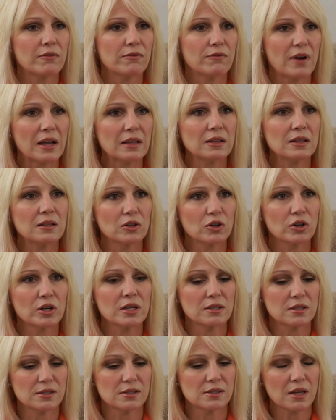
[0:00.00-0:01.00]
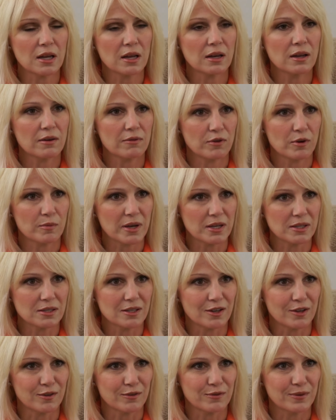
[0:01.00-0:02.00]
finally learning to stand up for
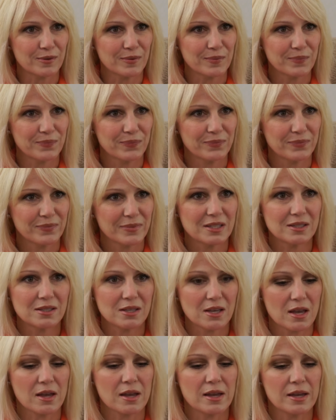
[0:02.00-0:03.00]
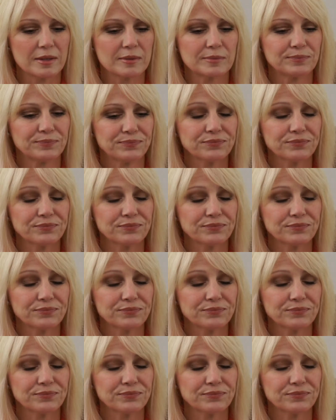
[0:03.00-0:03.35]
myself and saying,